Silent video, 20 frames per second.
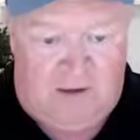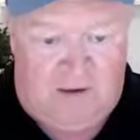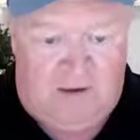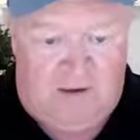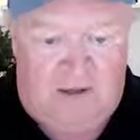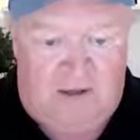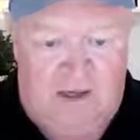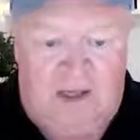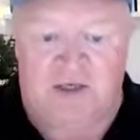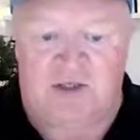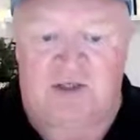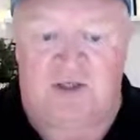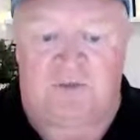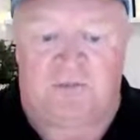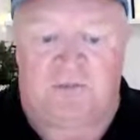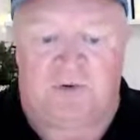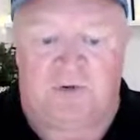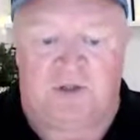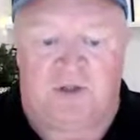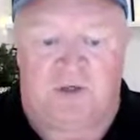Let's just
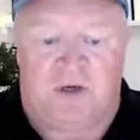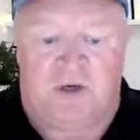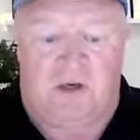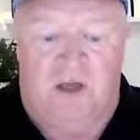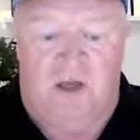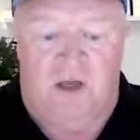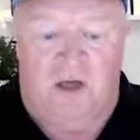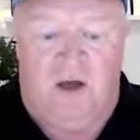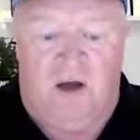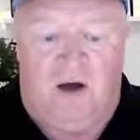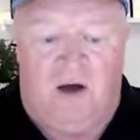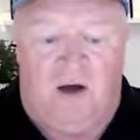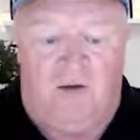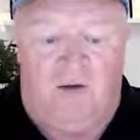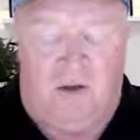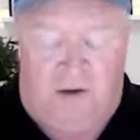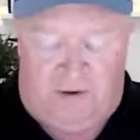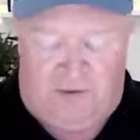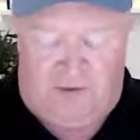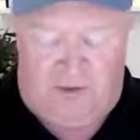push a
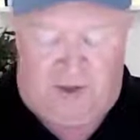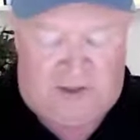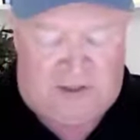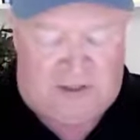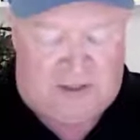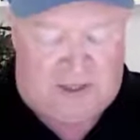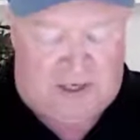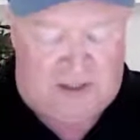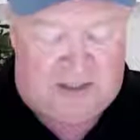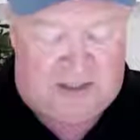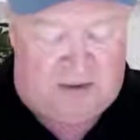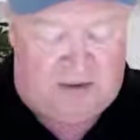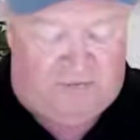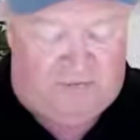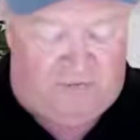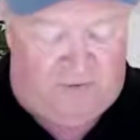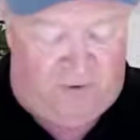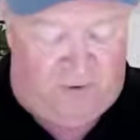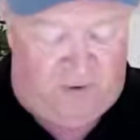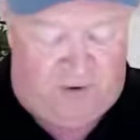whole load of things in there. So
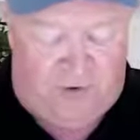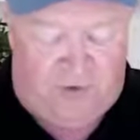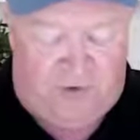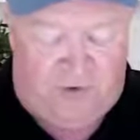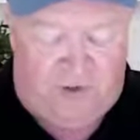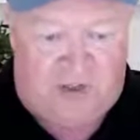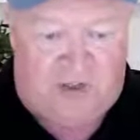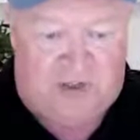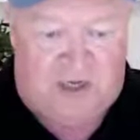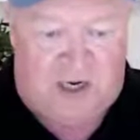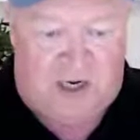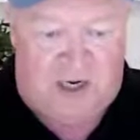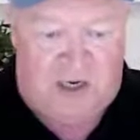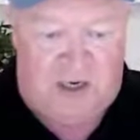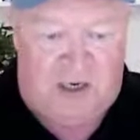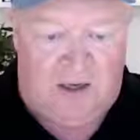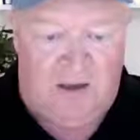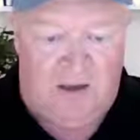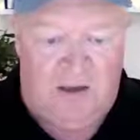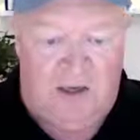400,
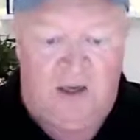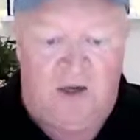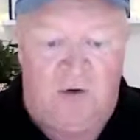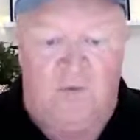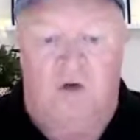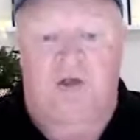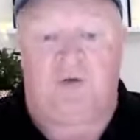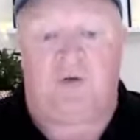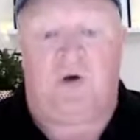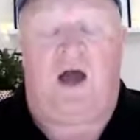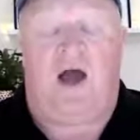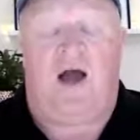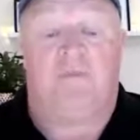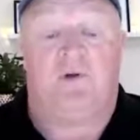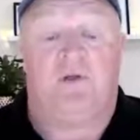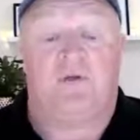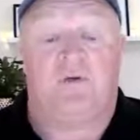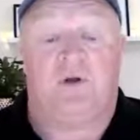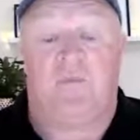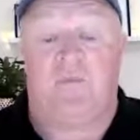say. Watch what
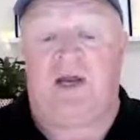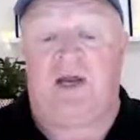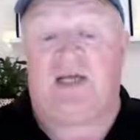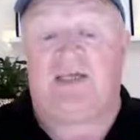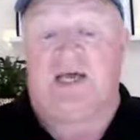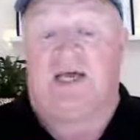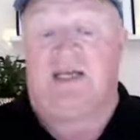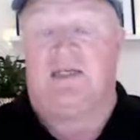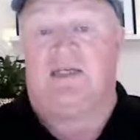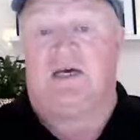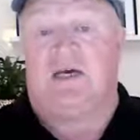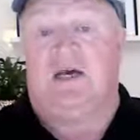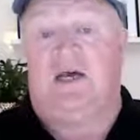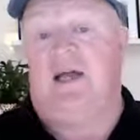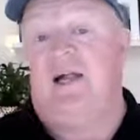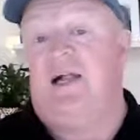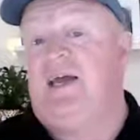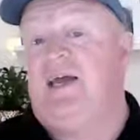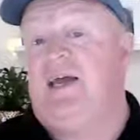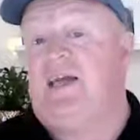happens. When I press enter,
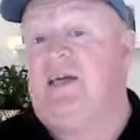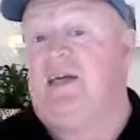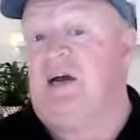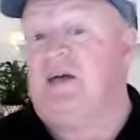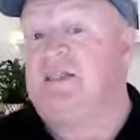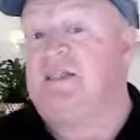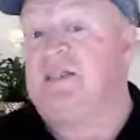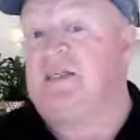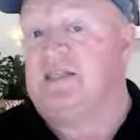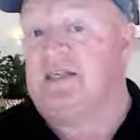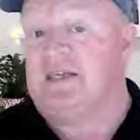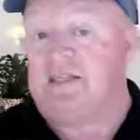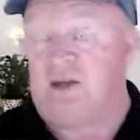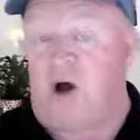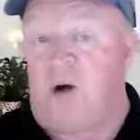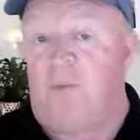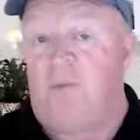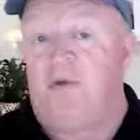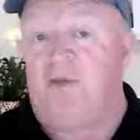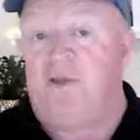it goes to the
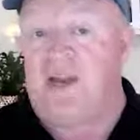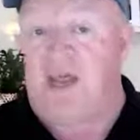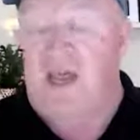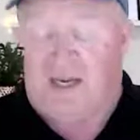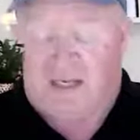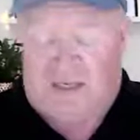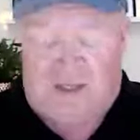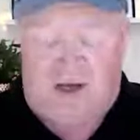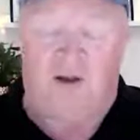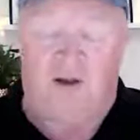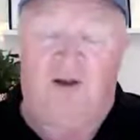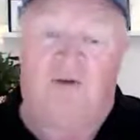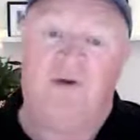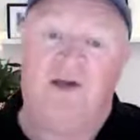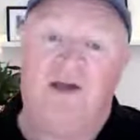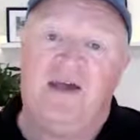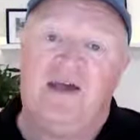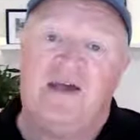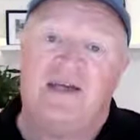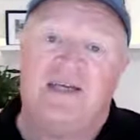top of the next column.
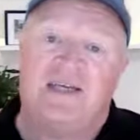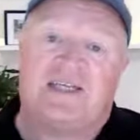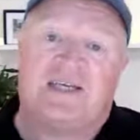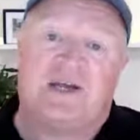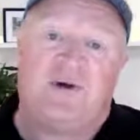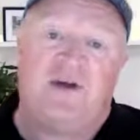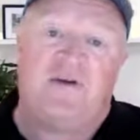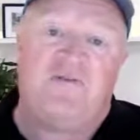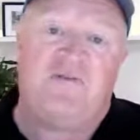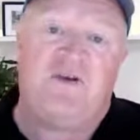So if you